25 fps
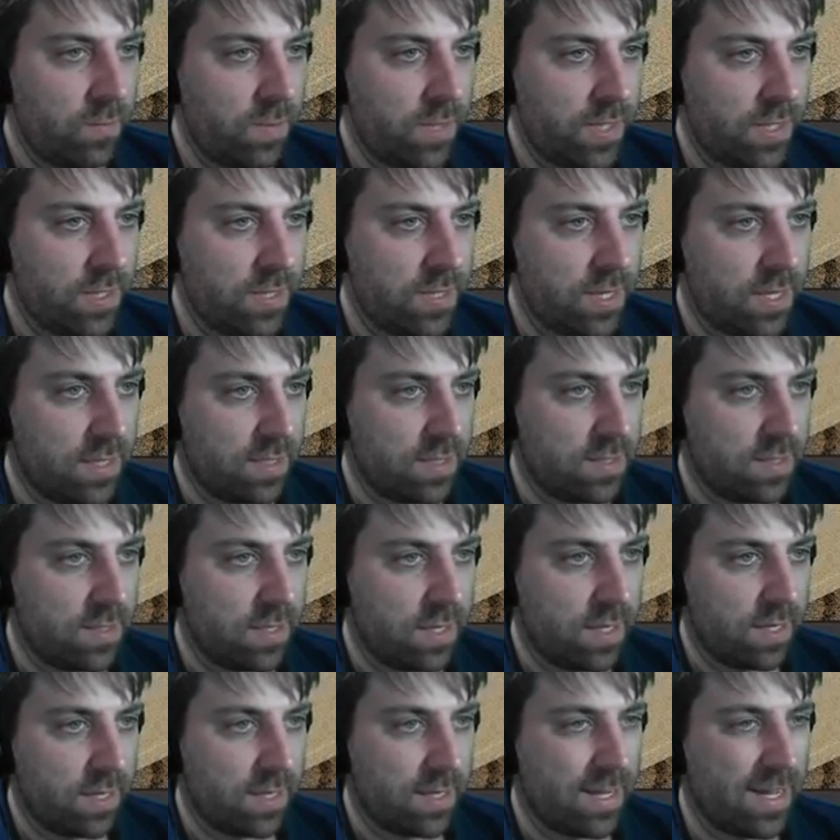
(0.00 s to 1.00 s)
we can start
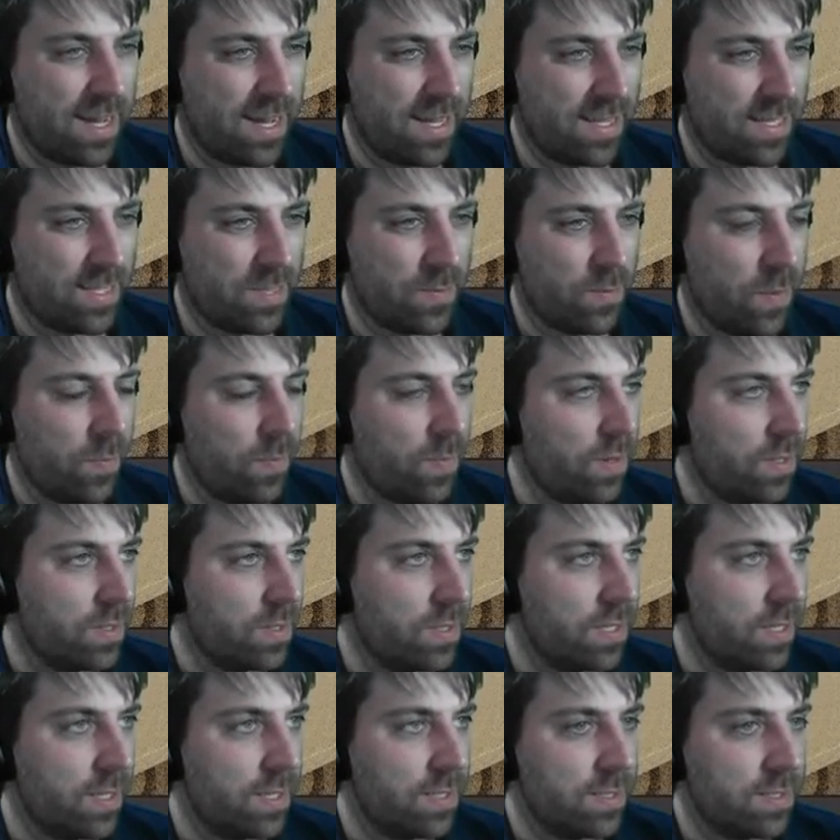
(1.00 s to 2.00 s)
seeing, ah, that's a bit
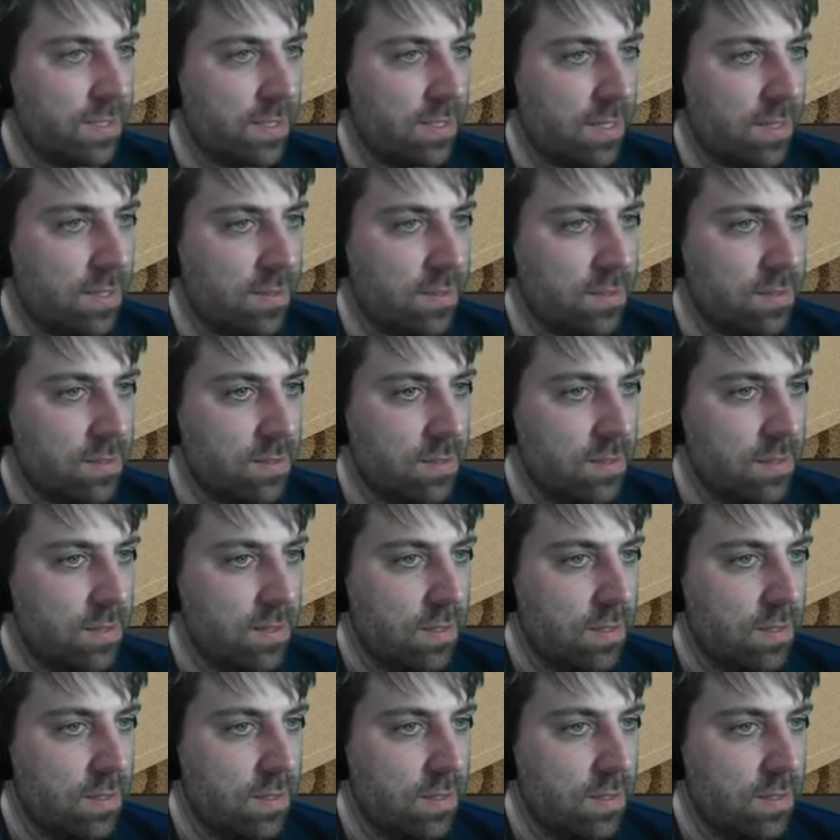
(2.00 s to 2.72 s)
boxy, that sucks.